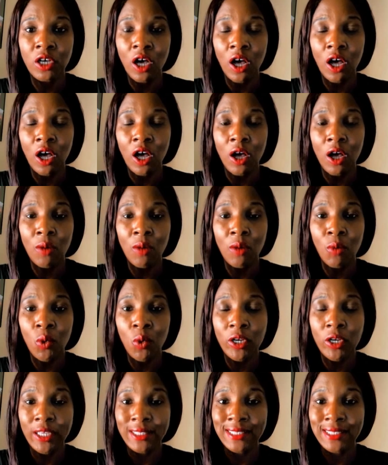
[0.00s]
on
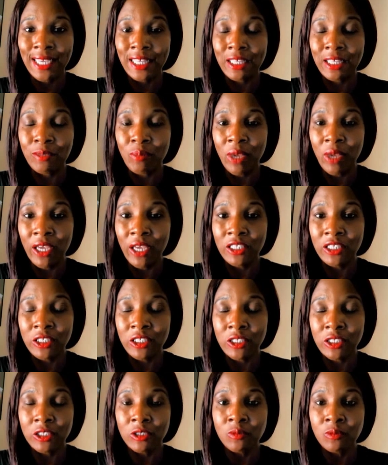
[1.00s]
a daily
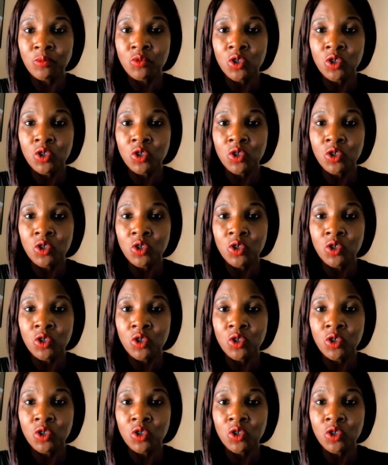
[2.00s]
basis